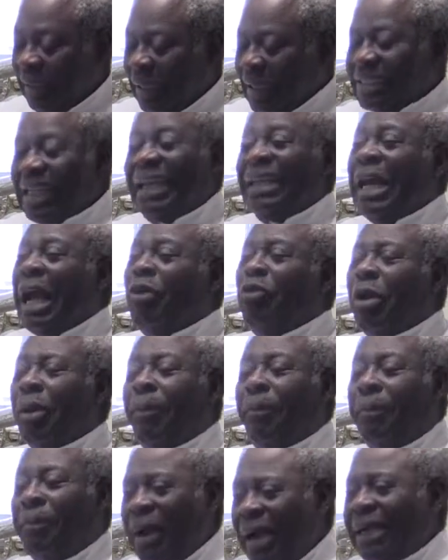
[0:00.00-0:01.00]
They said they
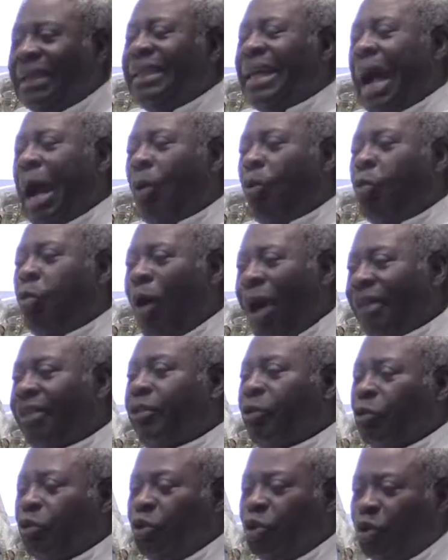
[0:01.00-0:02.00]
will bring their
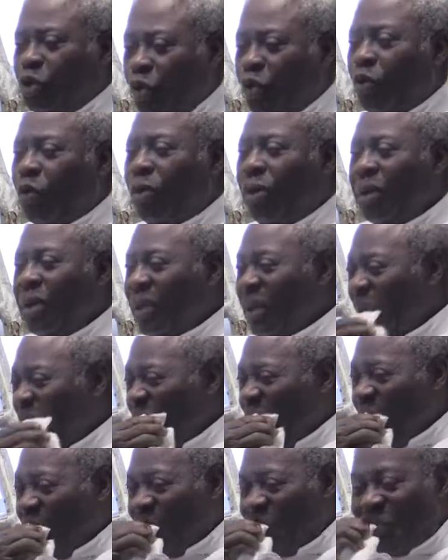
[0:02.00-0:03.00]
wealth to you.
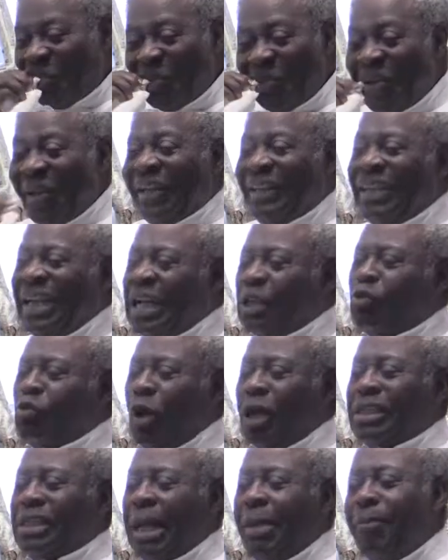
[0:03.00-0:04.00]
This
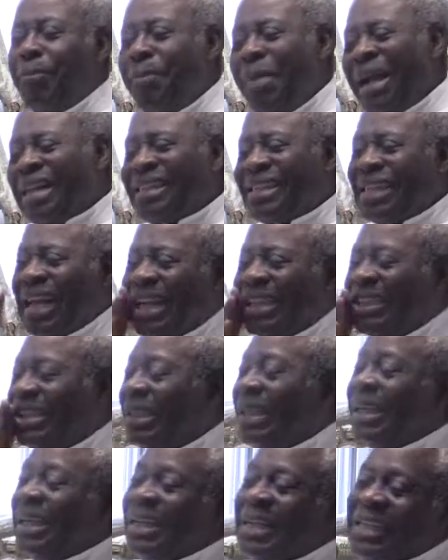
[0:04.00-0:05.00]
was a message
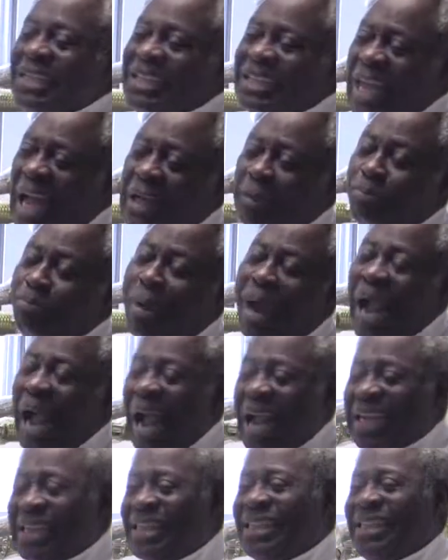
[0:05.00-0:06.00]
sent by
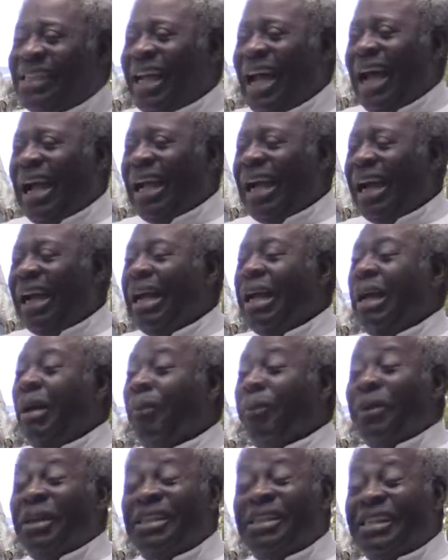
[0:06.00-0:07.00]
Isaiah
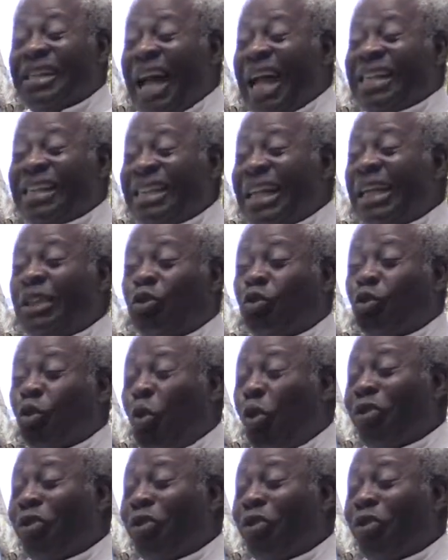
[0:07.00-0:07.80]
precisely